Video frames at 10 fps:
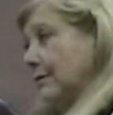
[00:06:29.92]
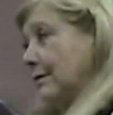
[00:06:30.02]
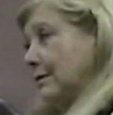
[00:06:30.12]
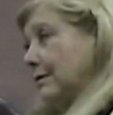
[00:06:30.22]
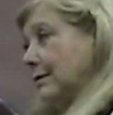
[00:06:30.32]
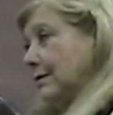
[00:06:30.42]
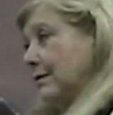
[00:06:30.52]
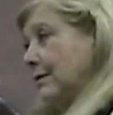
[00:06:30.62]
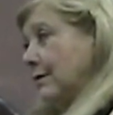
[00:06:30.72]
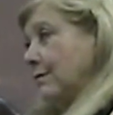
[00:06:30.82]
long-term
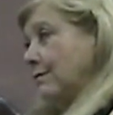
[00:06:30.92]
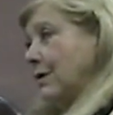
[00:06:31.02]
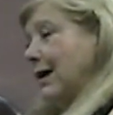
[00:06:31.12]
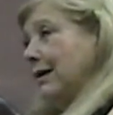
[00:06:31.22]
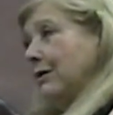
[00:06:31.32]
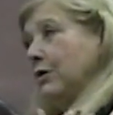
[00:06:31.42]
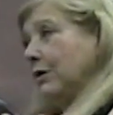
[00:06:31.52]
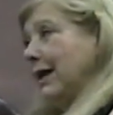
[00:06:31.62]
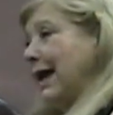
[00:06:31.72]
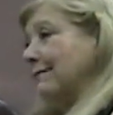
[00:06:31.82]
goal. Right, and
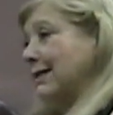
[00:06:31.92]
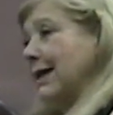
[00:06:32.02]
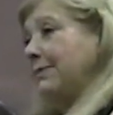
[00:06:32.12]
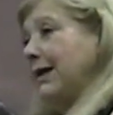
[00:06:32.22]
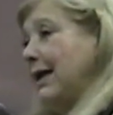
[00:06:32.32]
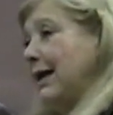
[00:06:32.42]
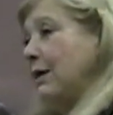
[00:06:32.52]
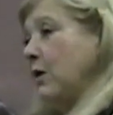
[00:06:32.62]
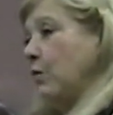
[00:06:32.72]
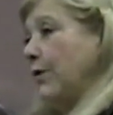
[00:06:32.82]
you could have something
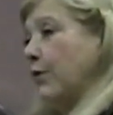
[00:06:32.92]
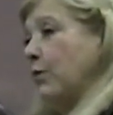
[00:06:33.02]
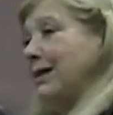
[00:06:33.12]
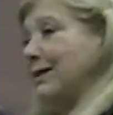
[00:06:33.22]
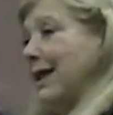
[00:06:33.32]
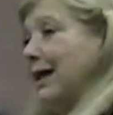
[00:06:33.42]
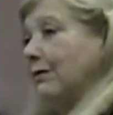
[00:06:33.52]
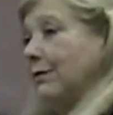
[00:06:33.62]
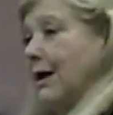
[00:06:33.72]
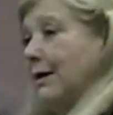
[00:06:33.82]
that with a
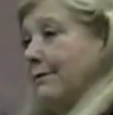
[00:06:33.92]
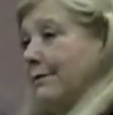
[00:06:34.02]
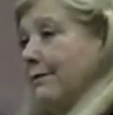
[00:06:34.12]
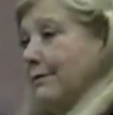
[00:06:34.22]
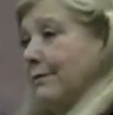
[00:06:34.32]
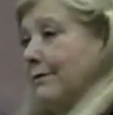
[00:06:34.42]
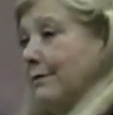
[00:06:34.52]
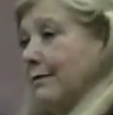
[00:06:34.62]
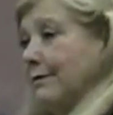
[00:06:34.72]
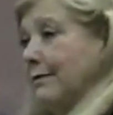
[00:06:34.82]
resale. Uh, right. We
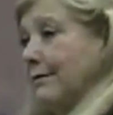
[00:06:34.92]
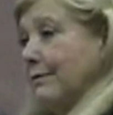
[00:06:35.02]
didn't have